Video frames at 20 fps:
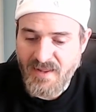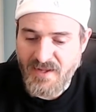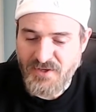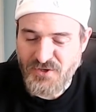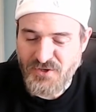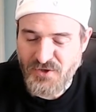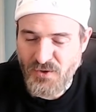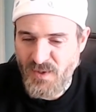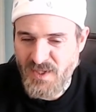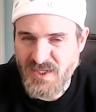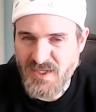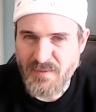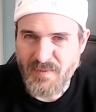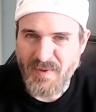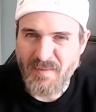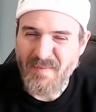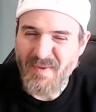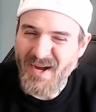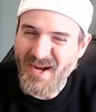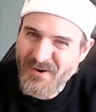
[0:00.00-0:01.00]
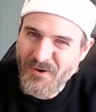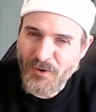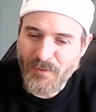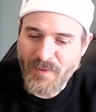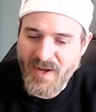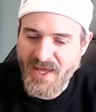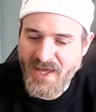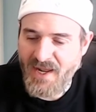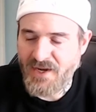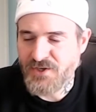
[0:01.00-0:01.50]
you're going to be
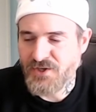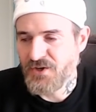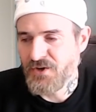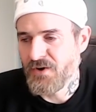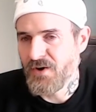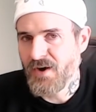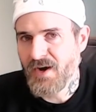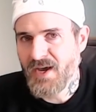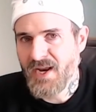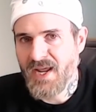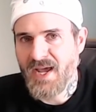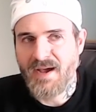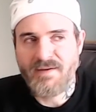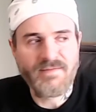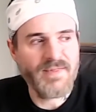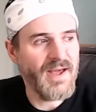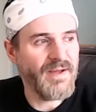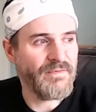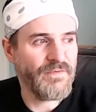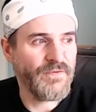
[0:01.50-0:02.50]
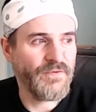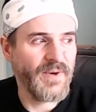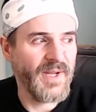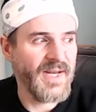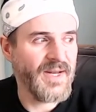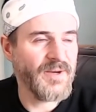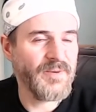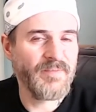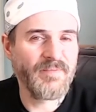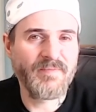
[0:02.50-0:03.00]
micromanaged and you're not going to have that
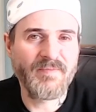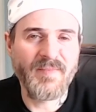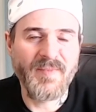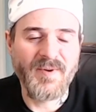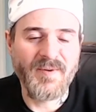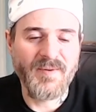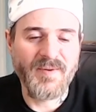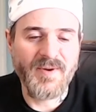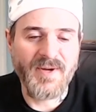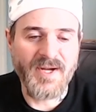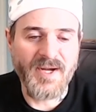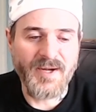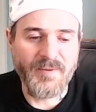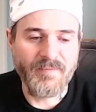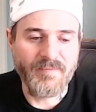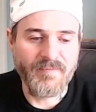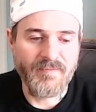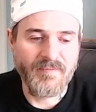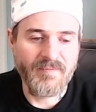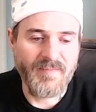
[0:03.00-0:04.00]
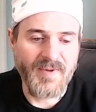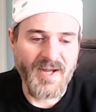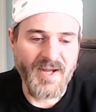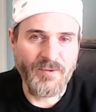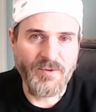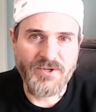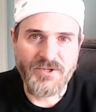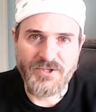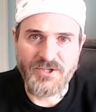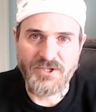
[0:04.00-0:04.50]
freedom, I
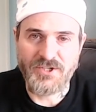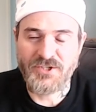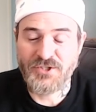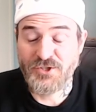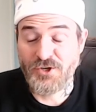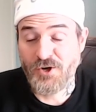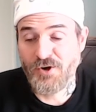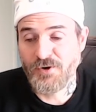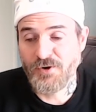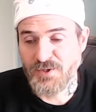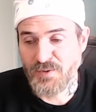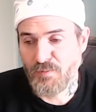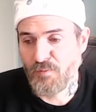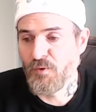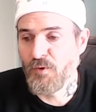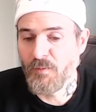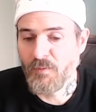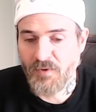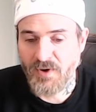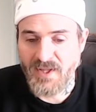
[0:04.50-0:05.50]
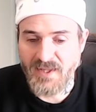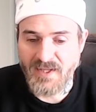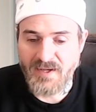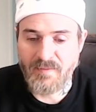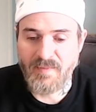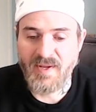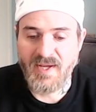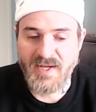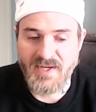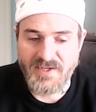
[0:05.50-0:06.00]
would just charge appropriately,
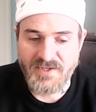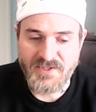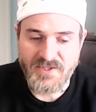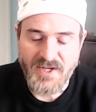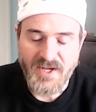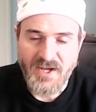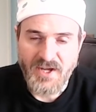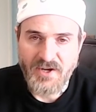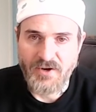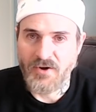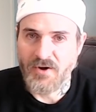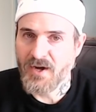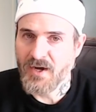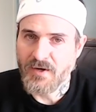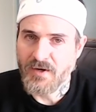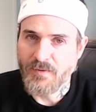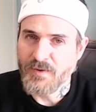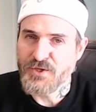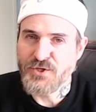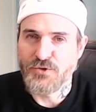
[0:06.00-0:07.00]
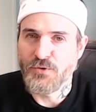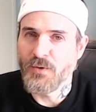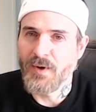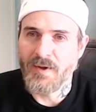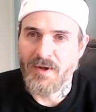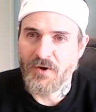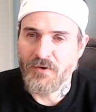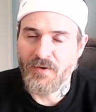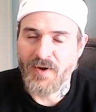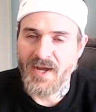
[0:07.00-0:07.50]
because you're not going to
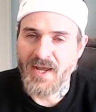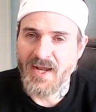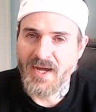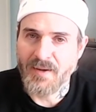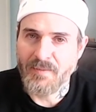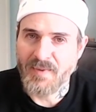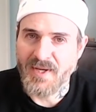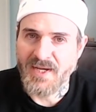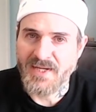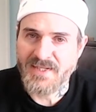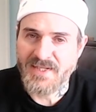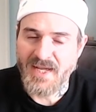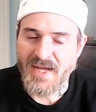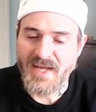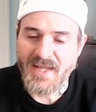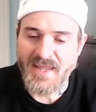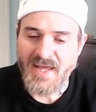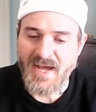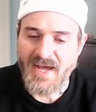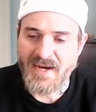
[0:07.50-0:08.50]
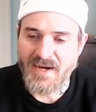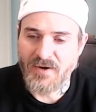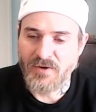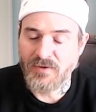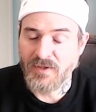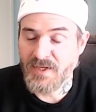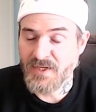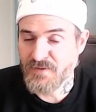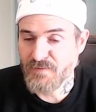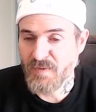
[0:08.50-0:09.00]
enjoy creating a piece like that
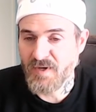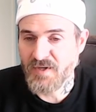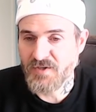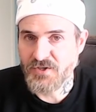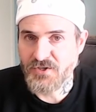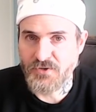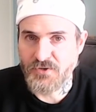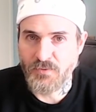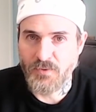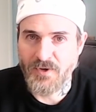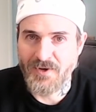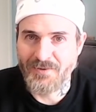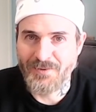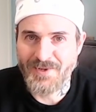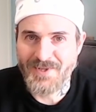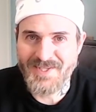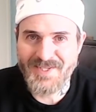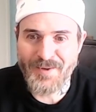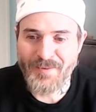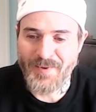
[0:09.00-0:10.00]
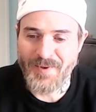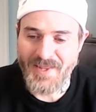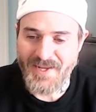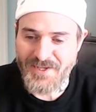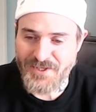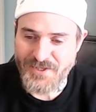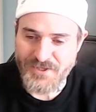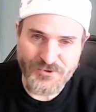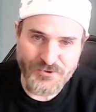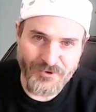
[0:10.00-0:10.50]
nearly as much as you would with someone
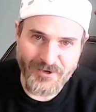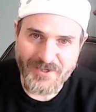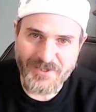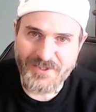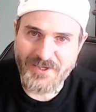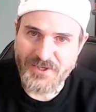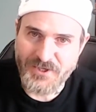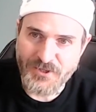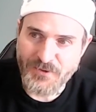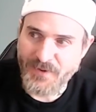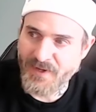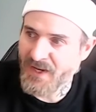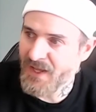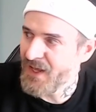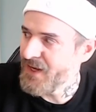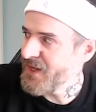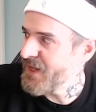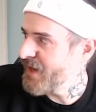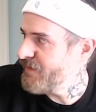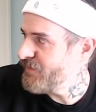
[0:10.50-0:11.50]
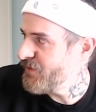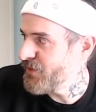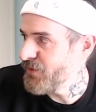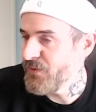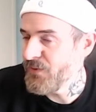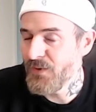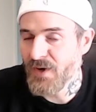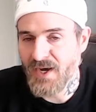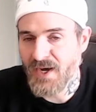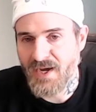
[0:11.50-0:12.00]
that just trusted you and gave
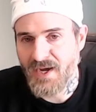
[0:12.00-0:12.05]
you